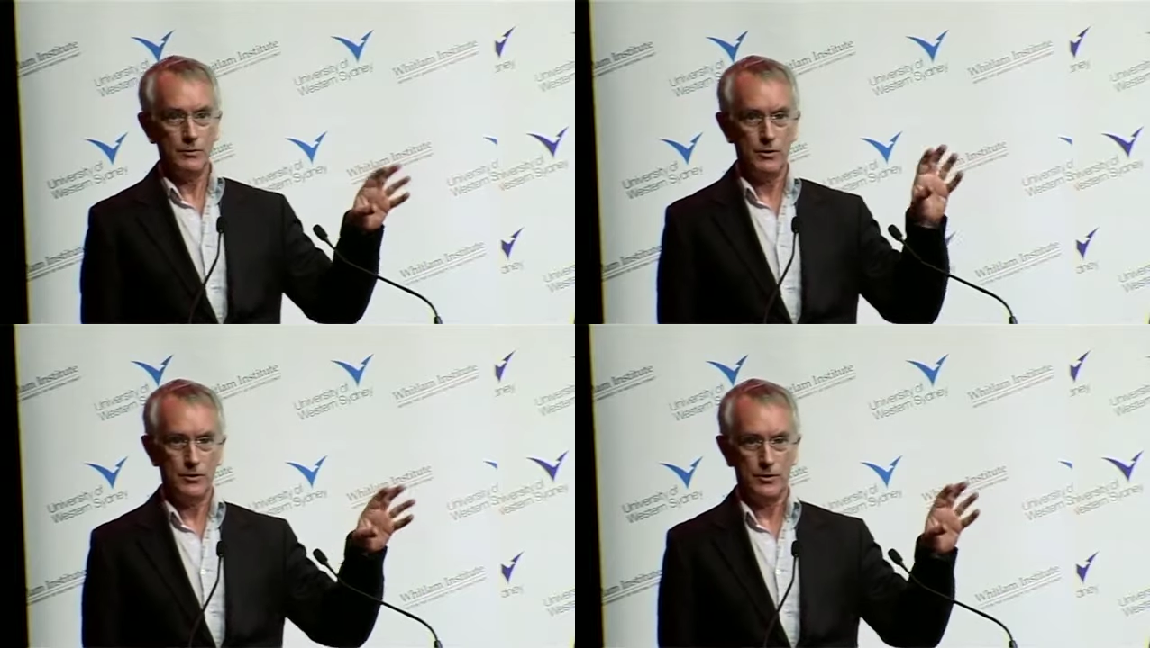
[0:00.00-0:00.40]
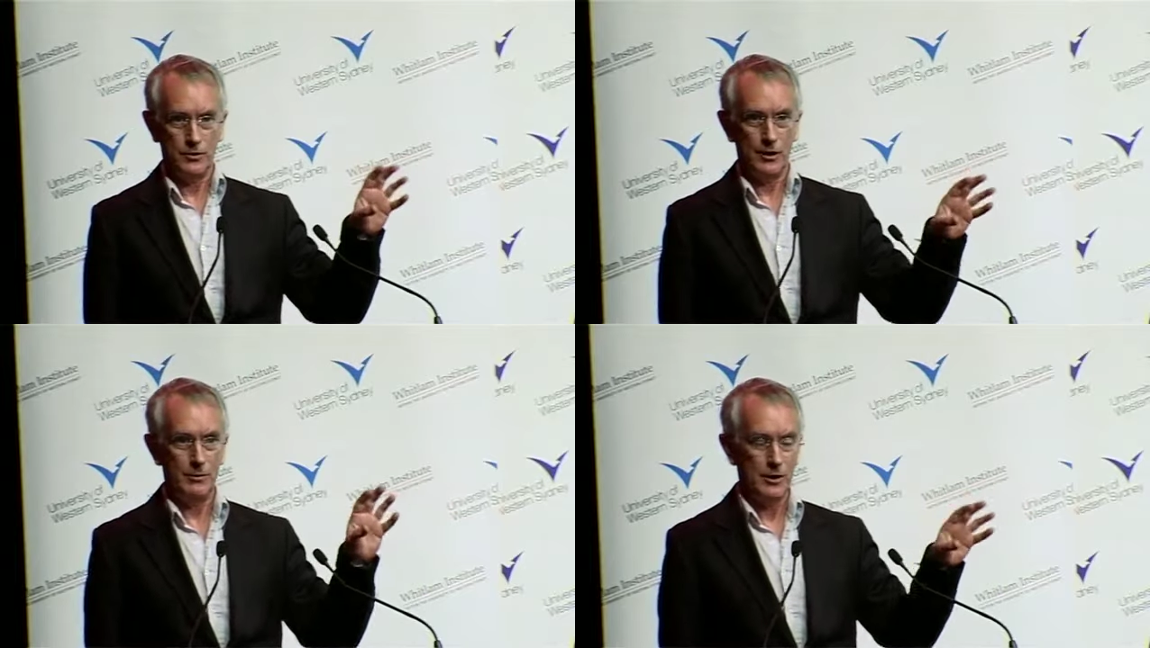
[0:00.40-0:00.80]
which is the
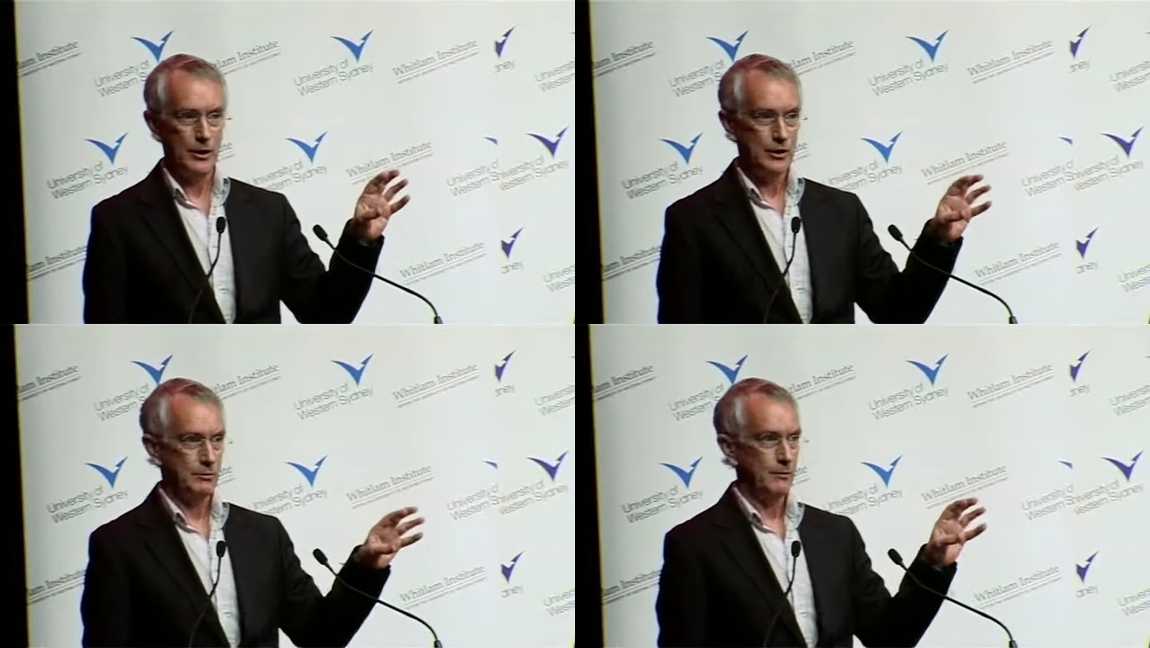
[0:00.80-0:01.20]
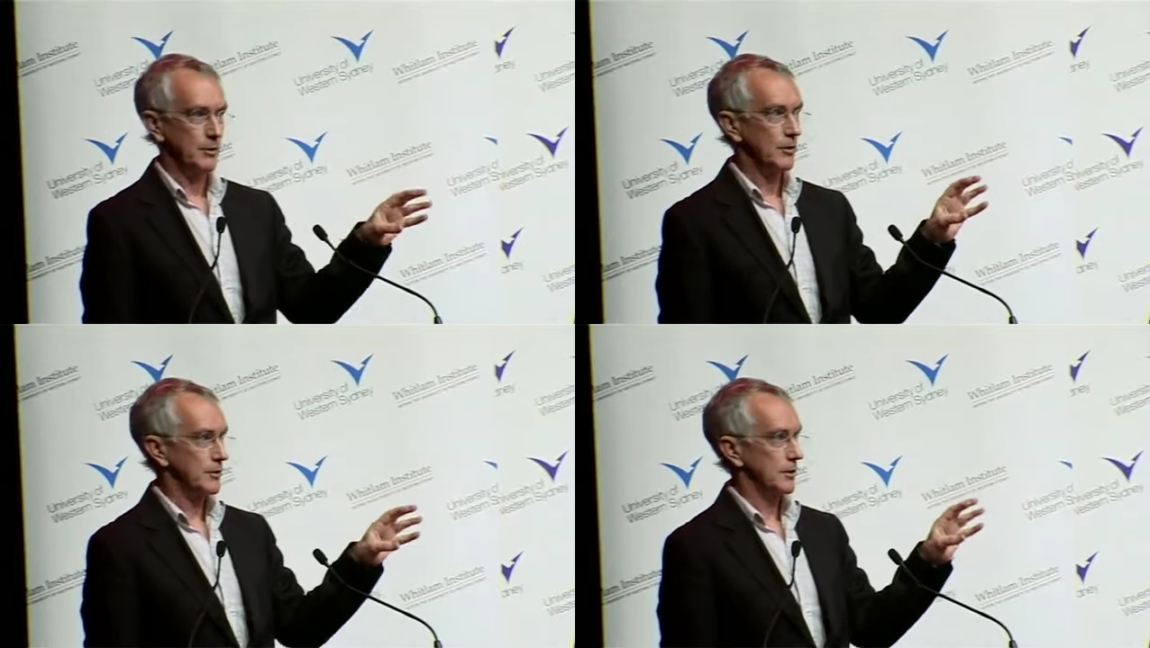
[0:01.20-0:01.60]
terminology we've
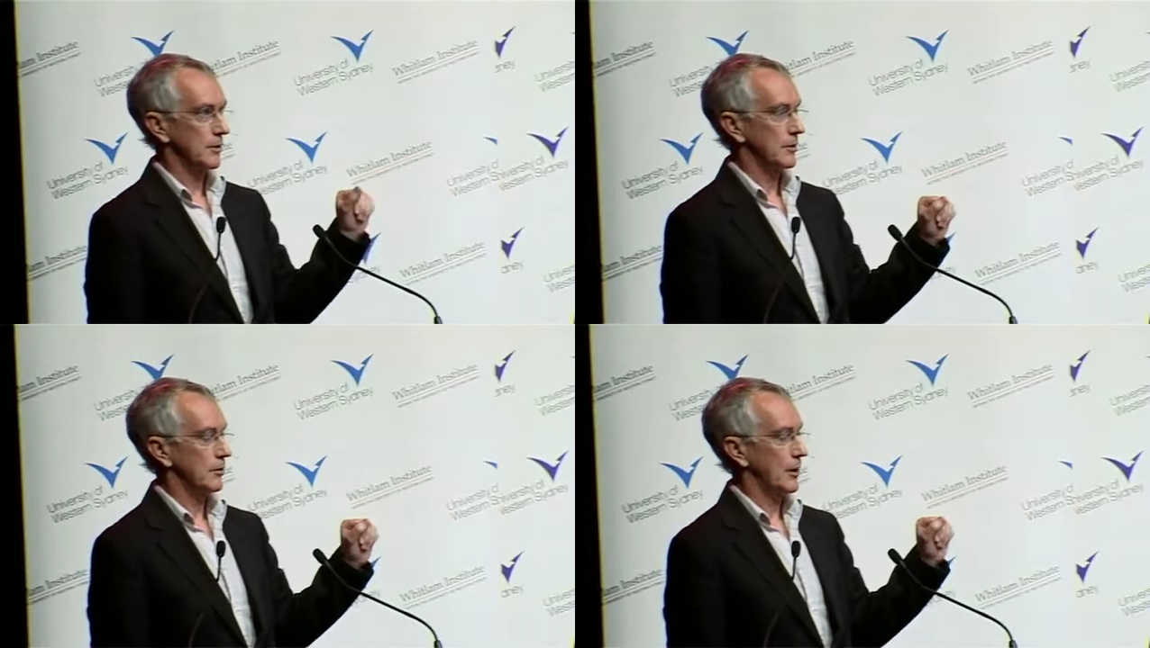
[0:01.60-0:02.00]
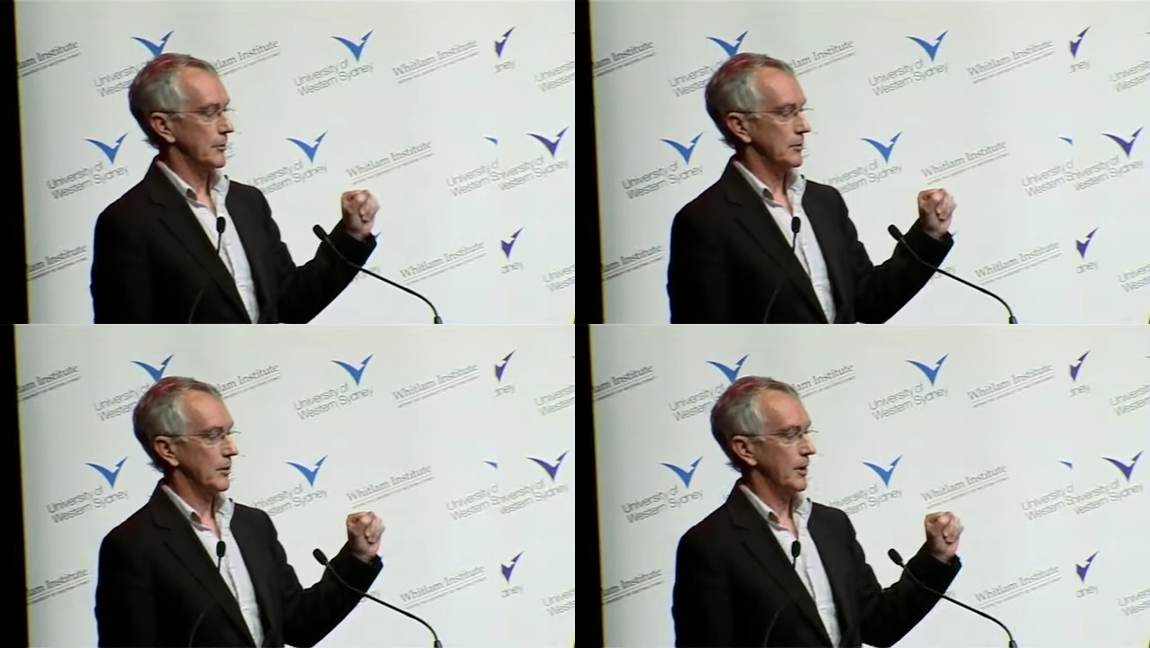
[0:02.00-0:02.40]
been using to describe
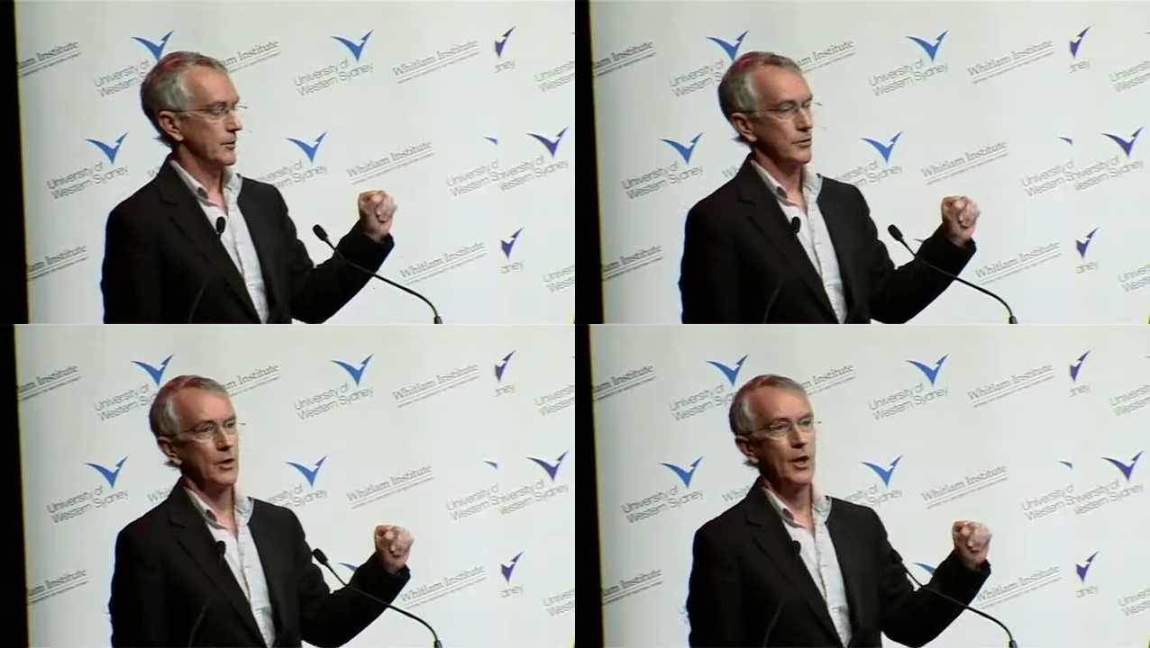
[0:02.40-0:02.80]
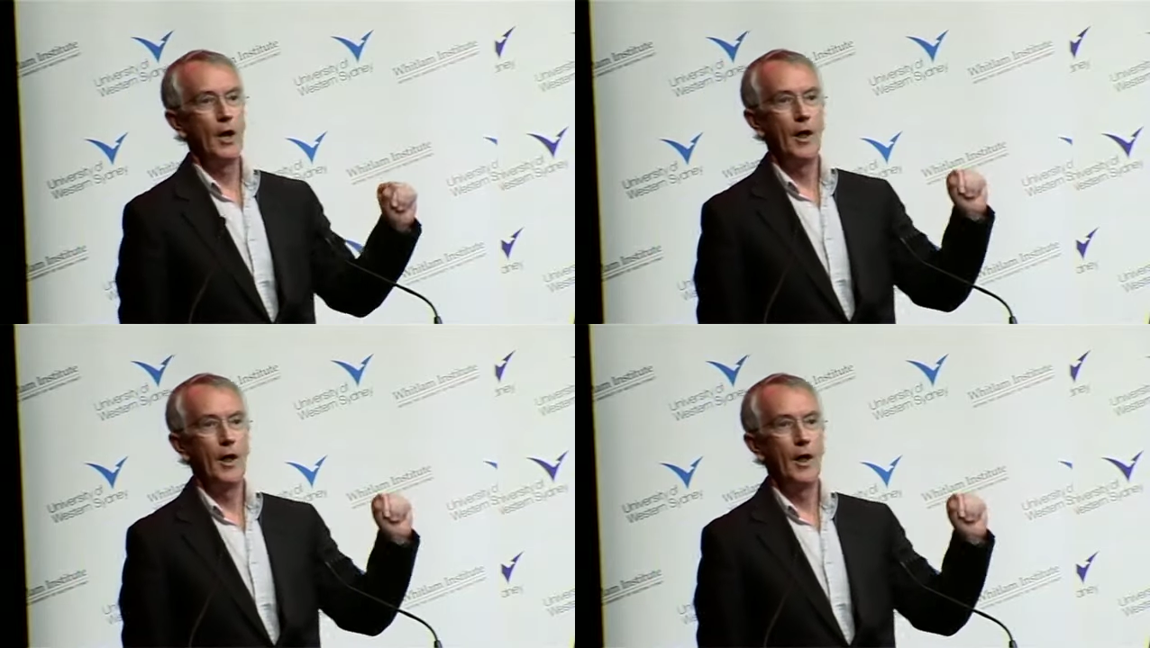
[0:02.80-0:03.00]
this crisis,